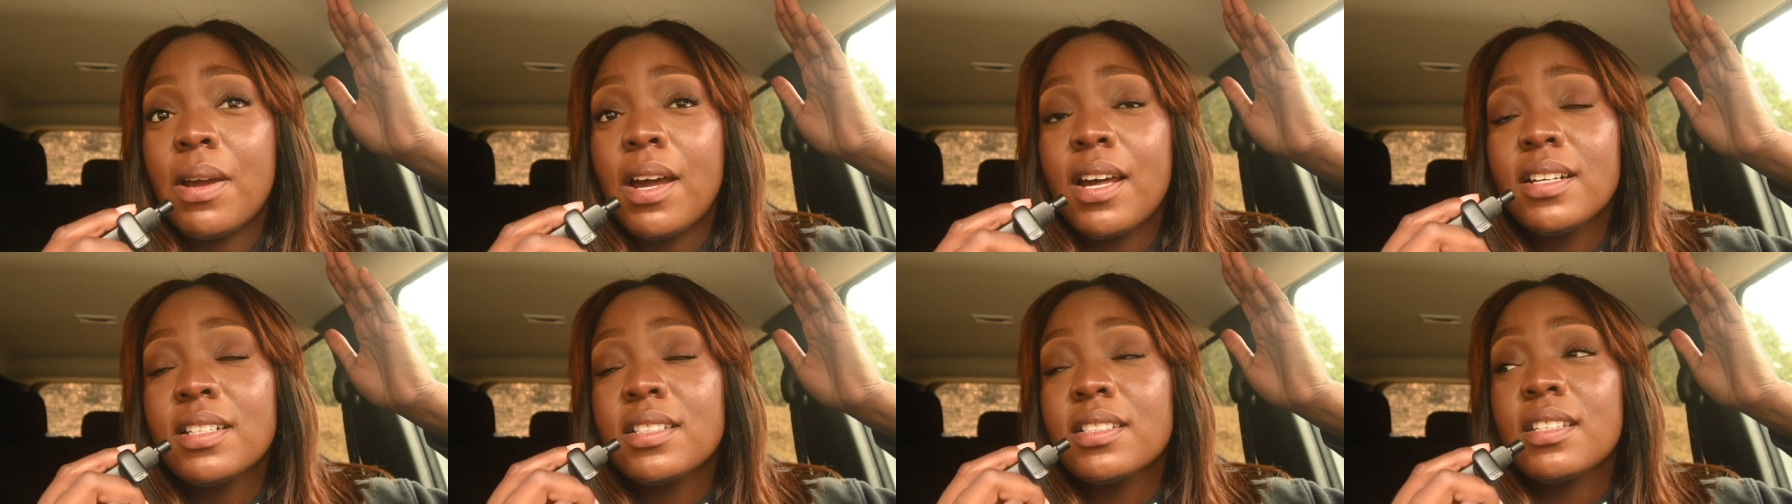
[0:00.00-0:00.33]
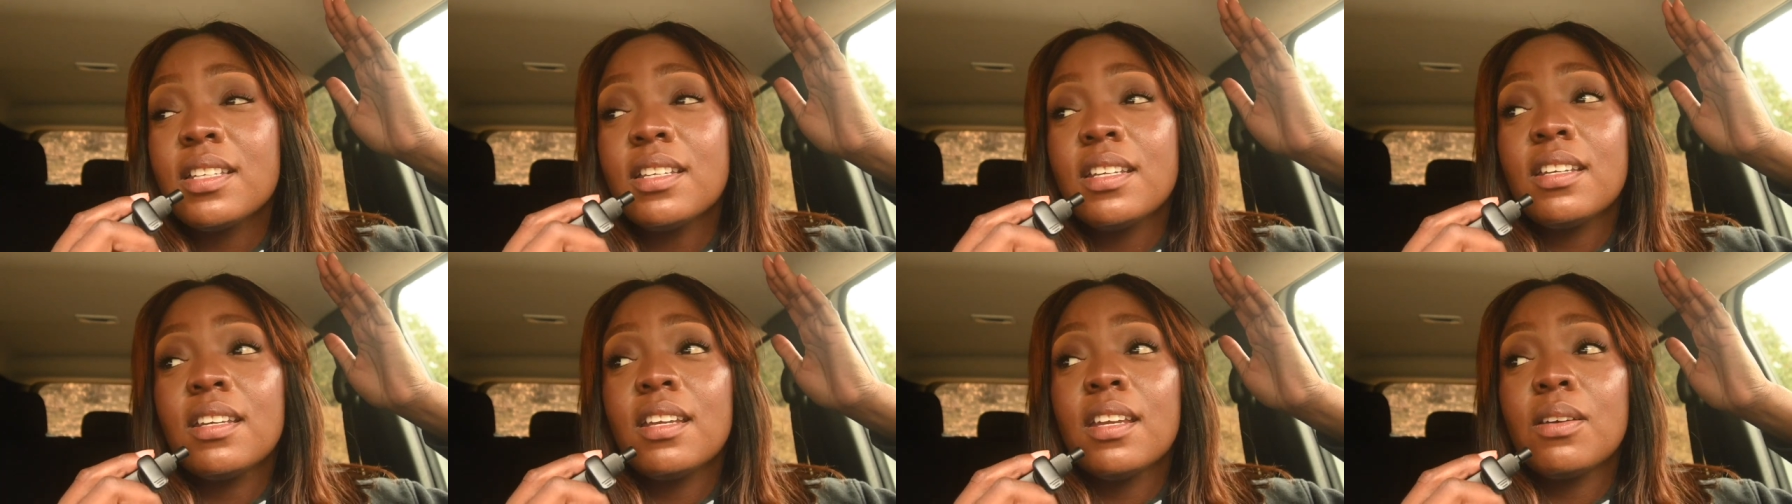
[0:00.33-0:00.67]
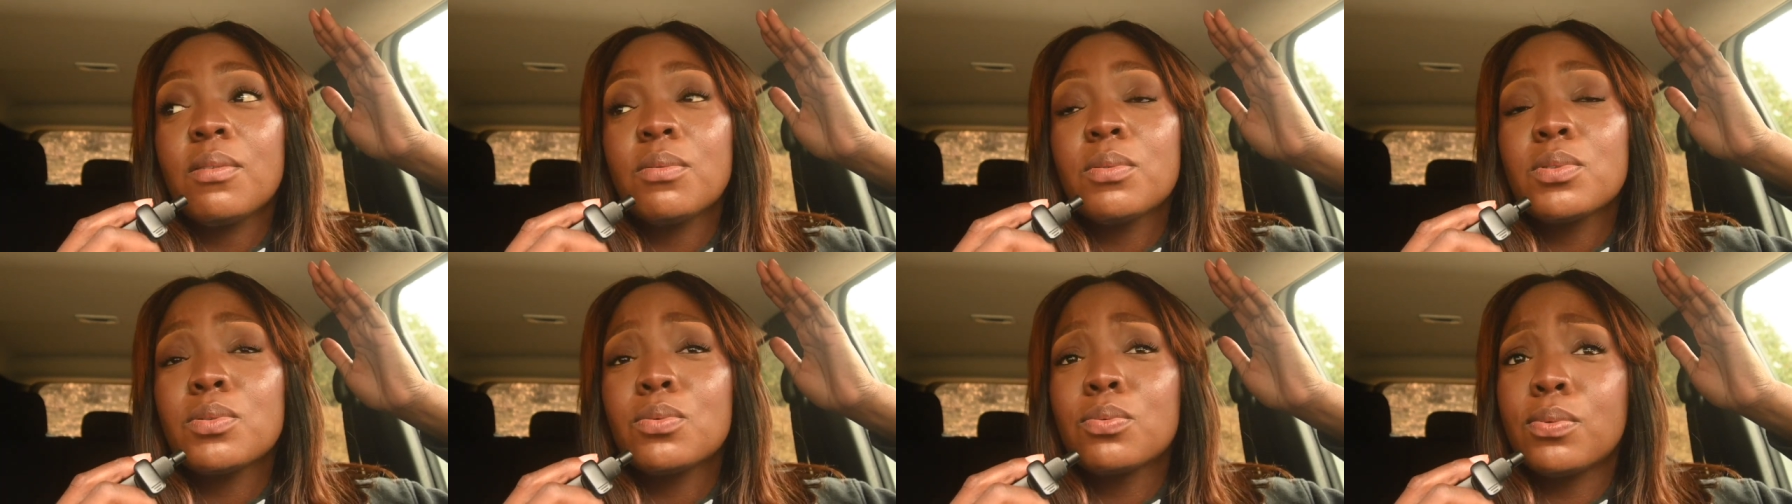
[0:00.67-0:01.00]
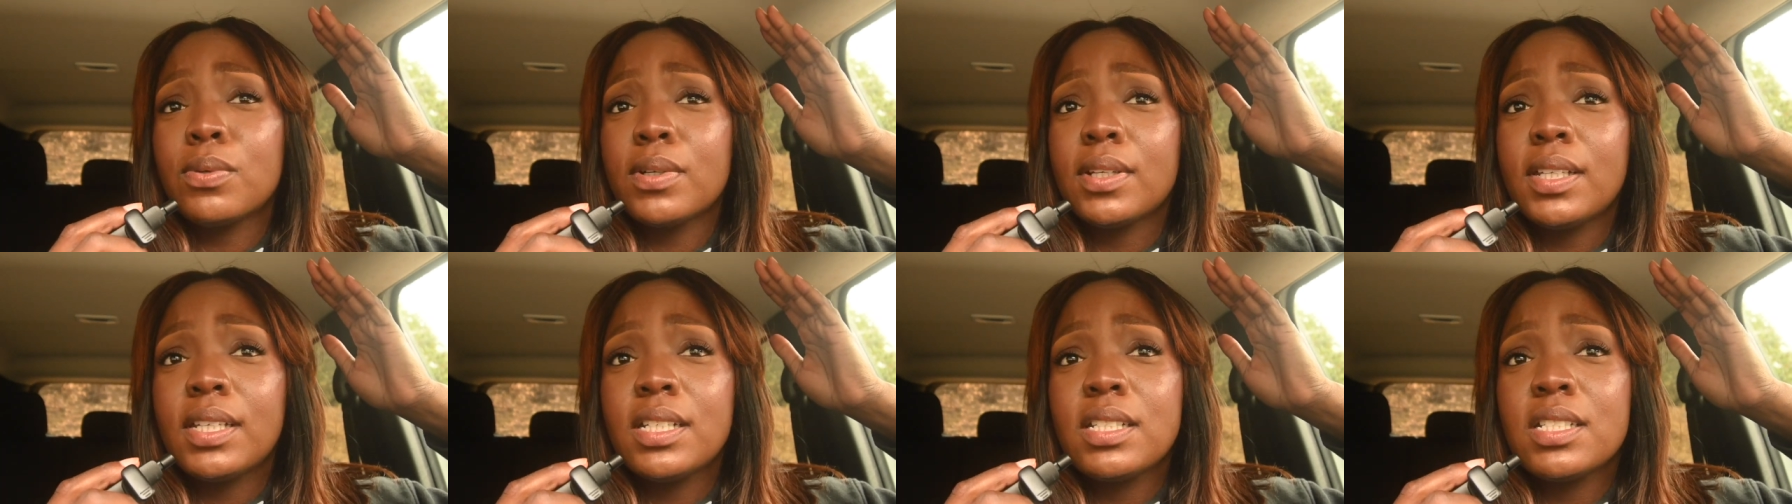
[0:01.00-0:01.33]
Honestly, it was
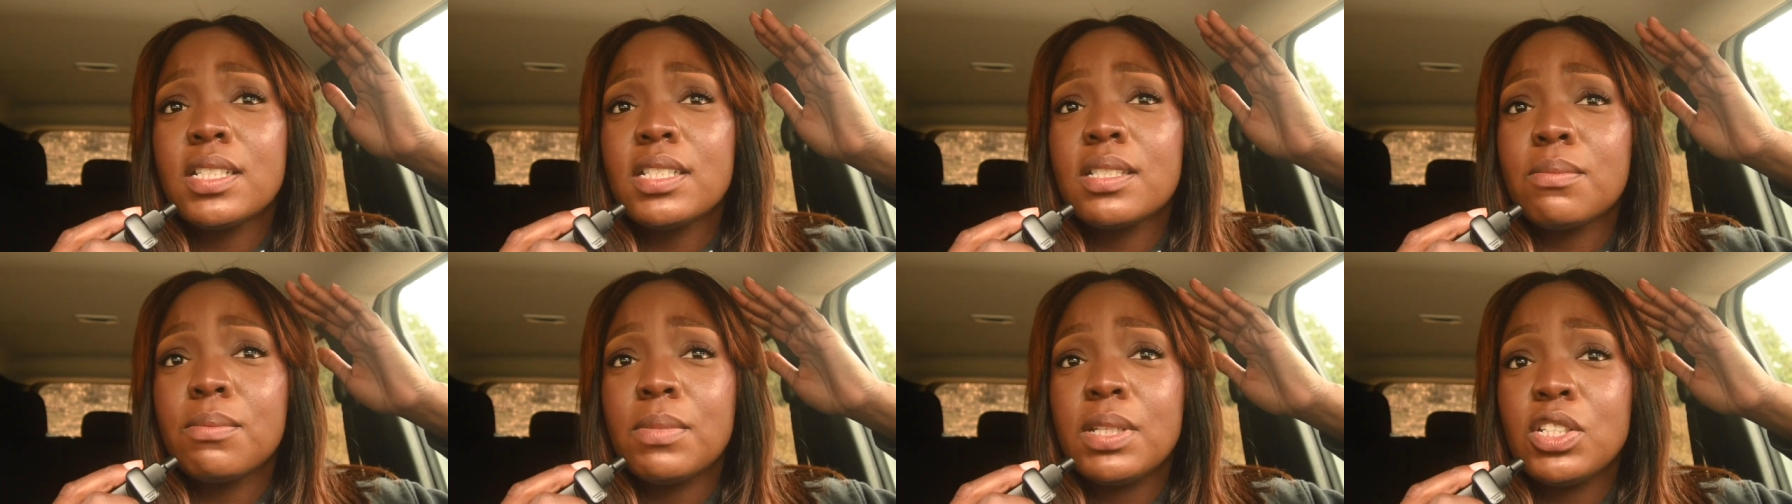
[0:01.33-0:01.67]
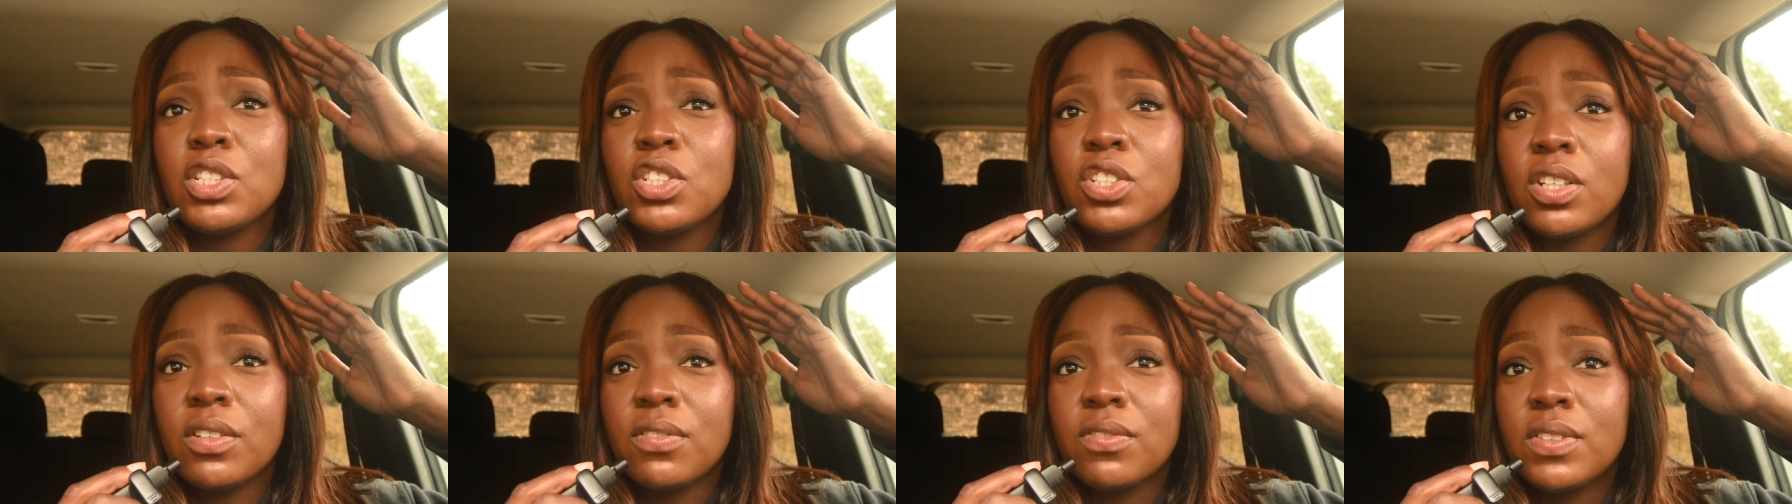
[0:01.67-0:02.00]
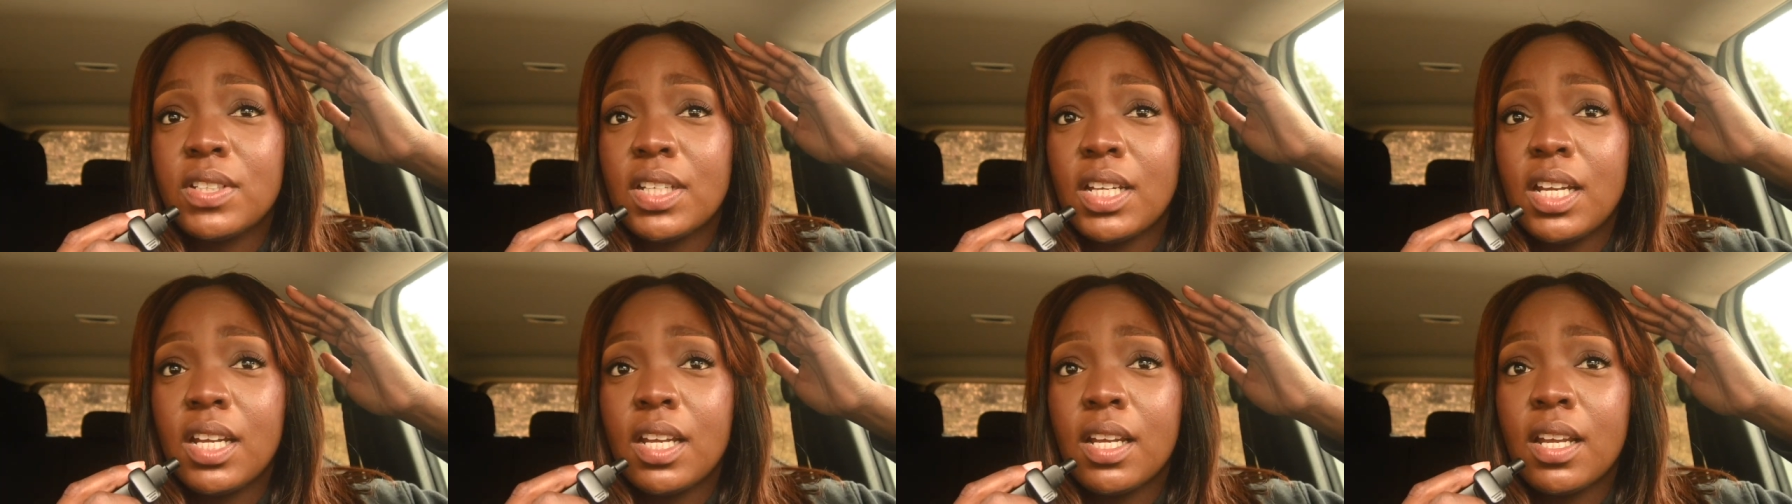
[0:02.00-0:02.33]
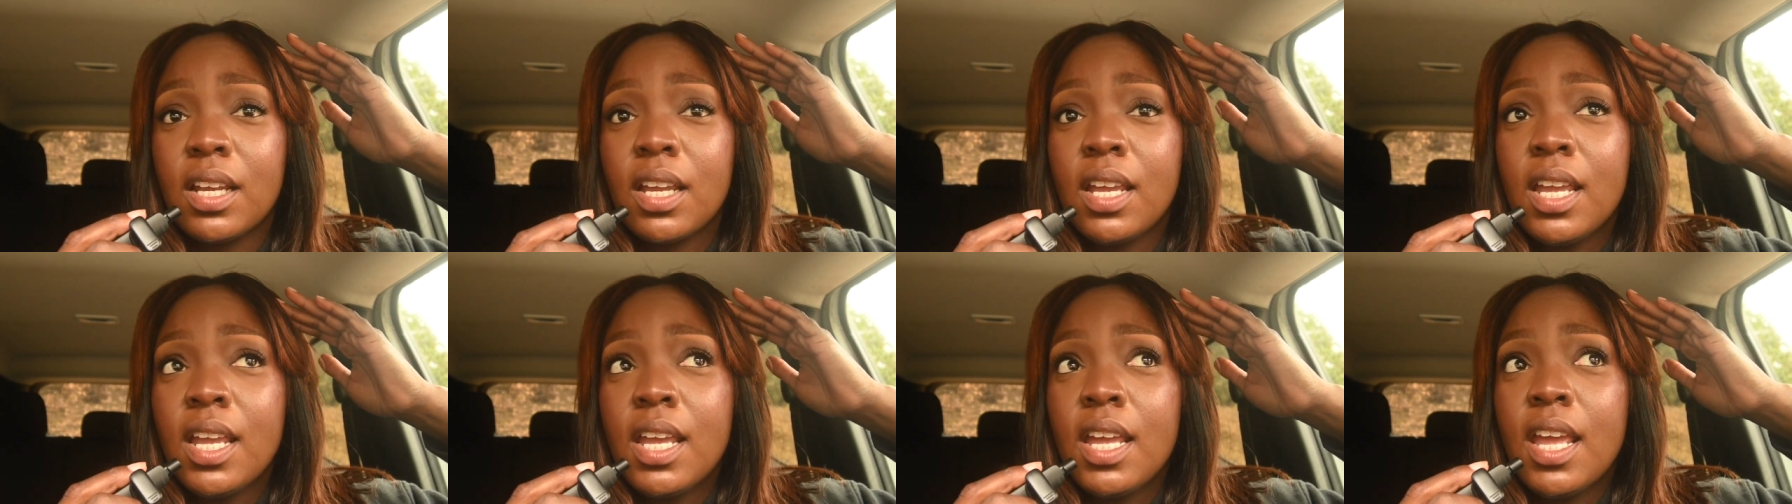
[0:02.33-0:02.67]
really just me
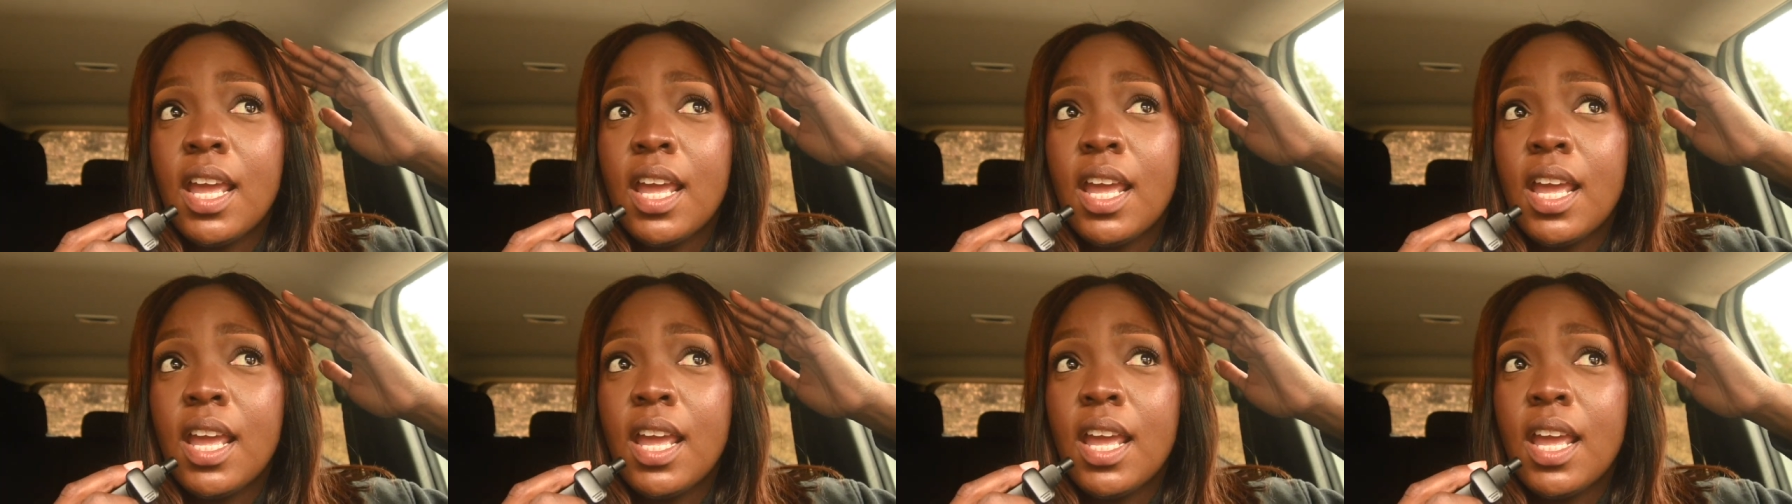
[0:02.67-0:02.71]
shifting